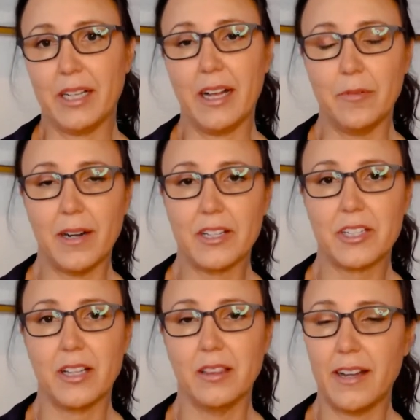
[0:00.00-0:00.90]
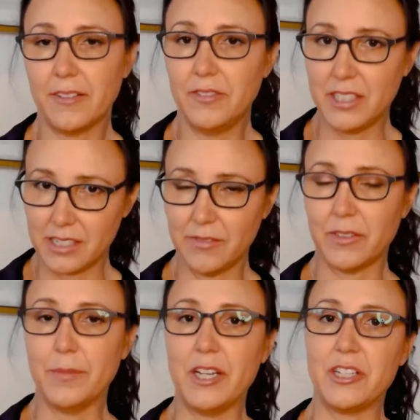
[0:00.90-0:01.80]
I watched a lot of
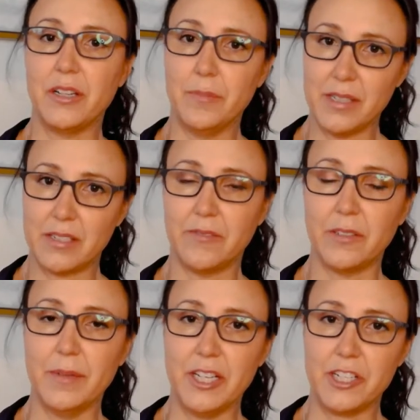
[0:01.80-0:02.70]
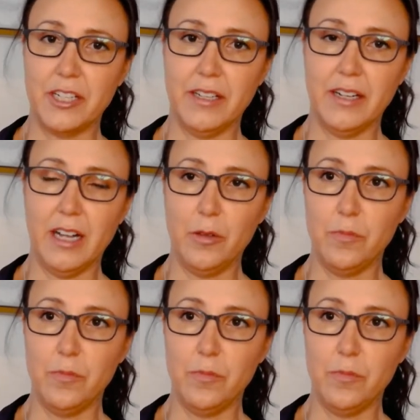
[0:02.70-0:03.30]
disinformation and misinformation um,